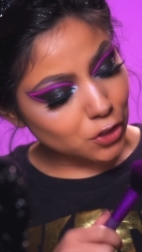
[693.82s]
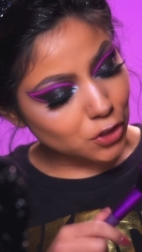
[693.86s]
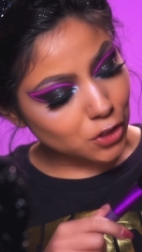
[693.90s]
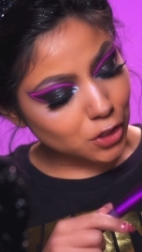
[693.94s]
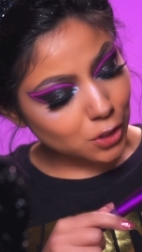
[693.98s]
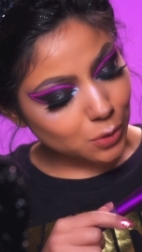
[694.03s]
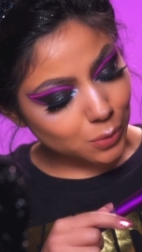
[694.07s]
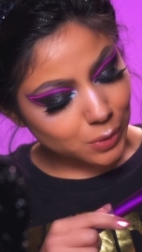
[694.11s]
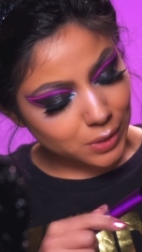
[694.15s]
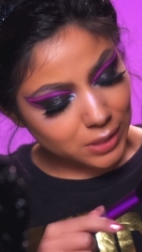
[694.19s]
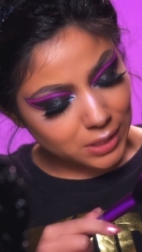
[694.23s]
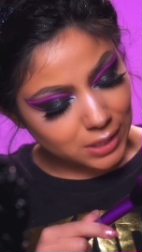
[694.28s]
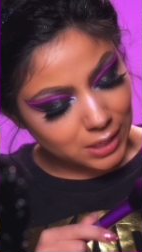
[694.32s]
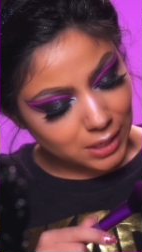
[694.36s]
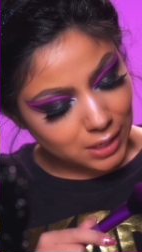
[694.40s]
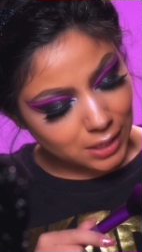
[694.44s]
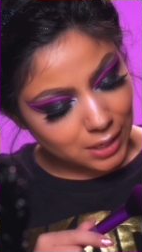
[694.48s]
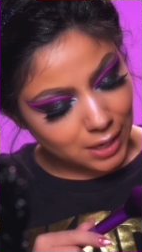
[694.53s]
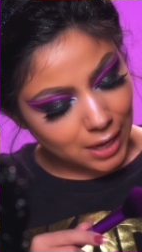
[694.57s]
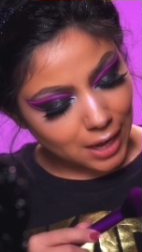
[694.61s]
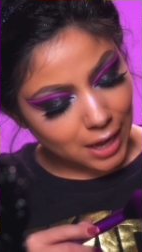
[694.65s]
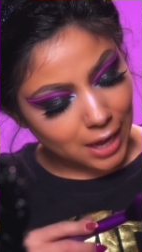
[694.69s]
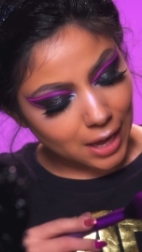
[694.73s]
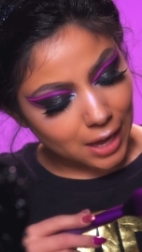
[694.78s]

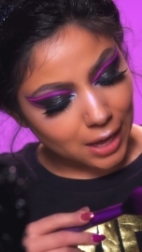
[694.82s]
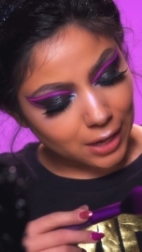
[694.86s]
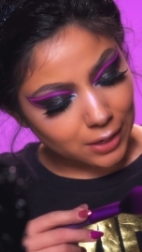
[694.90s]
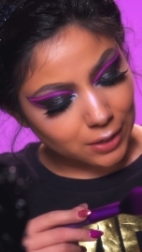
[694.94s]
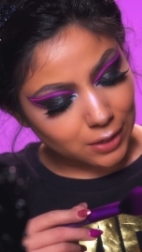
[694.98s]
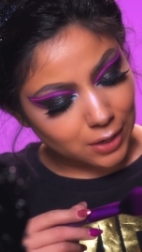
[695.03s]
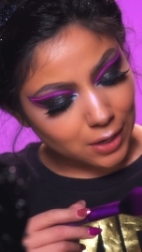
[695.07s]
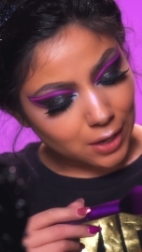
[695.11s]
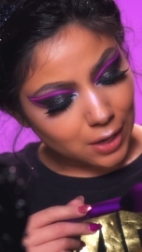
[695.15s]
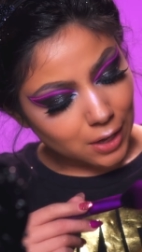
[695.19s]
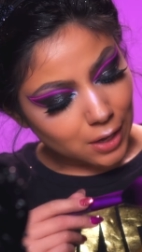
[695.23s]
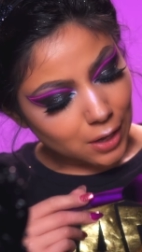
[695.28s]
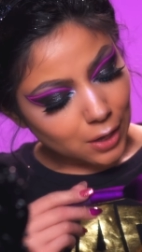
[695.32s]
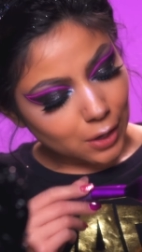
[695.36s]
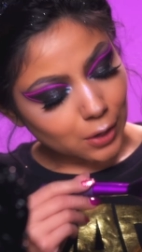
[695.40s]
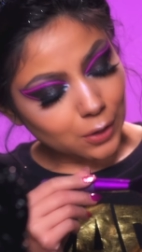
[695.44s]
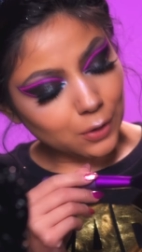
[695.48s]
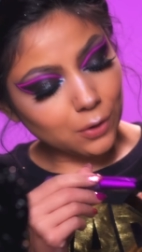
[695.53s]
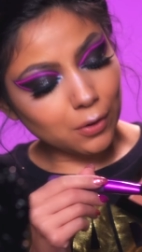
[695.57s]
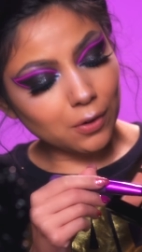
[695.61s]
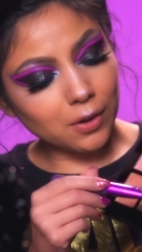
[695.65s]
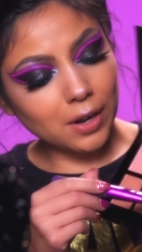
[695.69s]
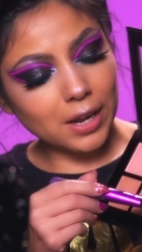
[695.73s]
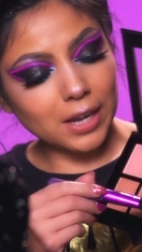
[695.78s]
Juicy and
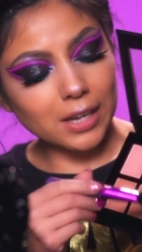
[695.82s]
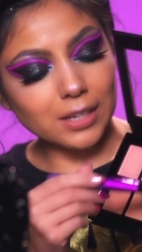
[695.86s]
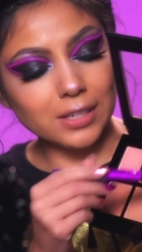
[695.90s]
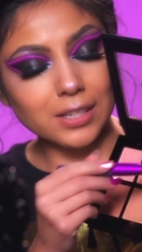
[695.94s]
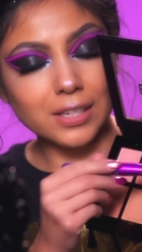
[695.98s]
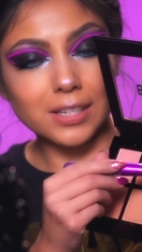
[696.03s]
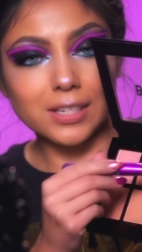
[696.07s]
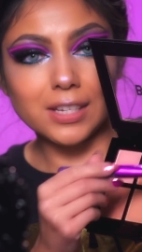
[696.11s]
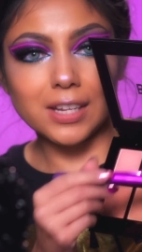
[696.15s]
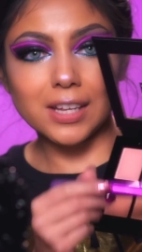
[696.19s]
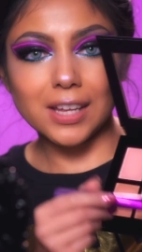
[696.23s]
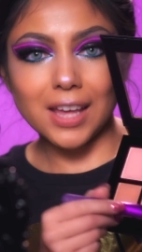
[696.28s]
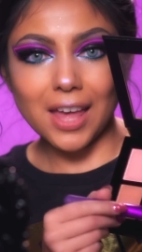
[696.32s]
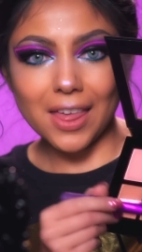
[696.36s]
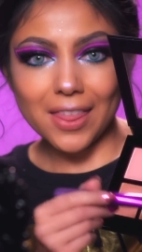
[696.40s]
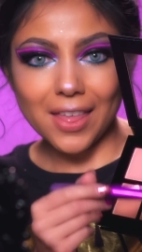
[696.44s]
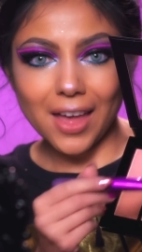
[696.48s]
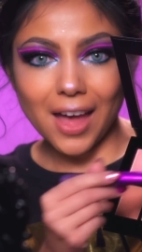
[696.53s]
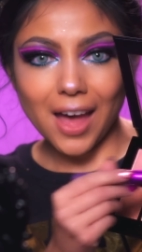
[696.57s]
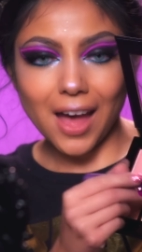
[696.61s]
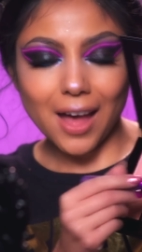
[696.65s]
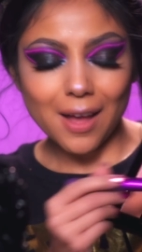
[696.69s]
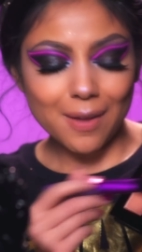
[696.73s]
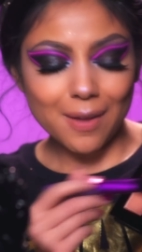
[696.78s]
Great together.